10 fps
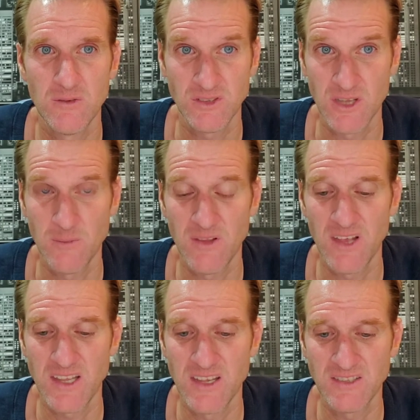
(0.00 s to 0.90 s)
for something
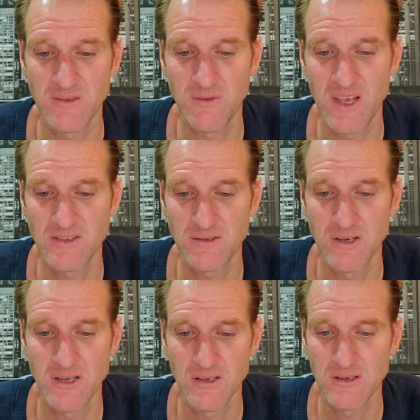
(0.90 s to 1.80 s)
like this in phase
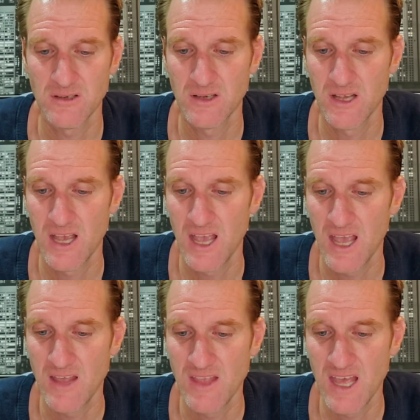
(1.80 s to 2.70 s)
three.
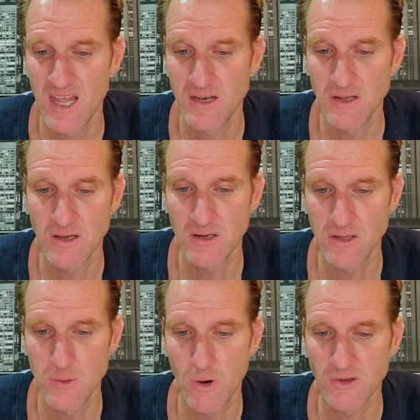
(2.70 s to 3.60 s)
And then
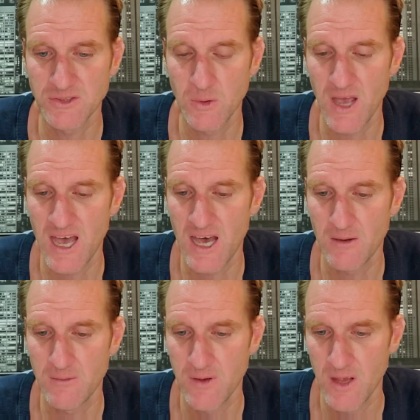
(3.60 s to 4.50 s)
you also
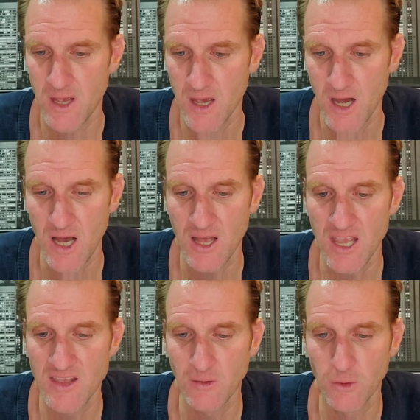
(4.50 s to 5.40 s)
have
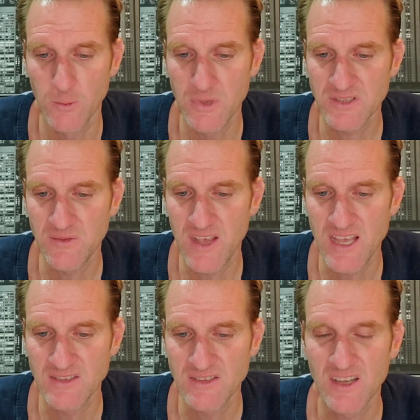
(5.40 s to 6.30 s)
in the lupus
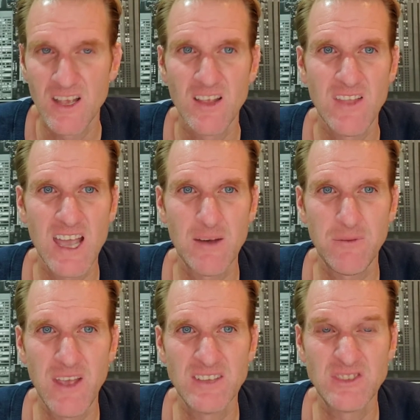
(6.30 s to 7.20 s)
phase, they got
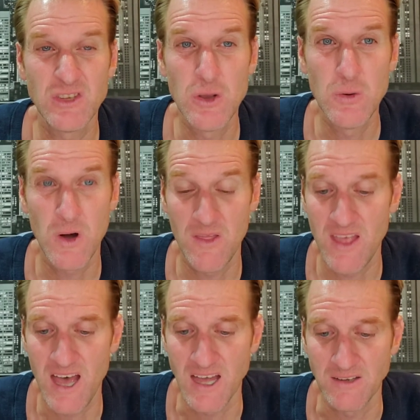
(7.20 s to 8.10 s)
phase two on
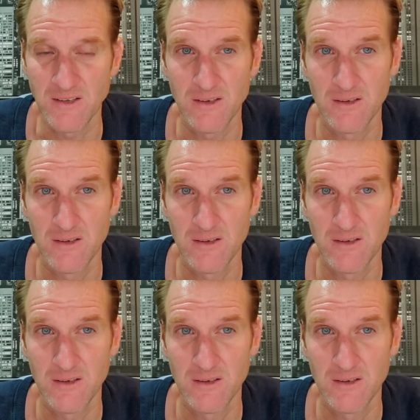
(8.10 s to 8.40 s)
that.